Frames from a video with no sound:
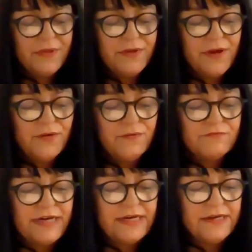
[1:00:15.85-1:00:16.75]
you know,
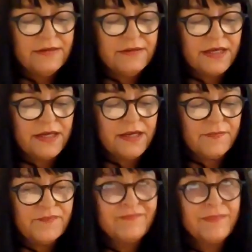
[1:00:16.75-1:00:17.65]
really
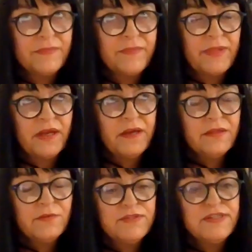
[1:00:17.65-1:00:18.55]
the
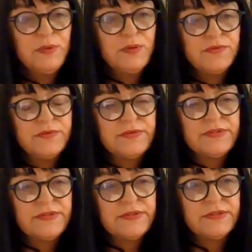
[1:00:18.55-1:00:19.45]

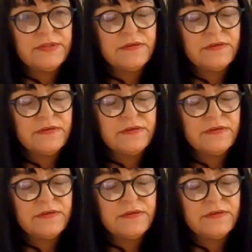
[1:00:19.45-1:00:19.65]
response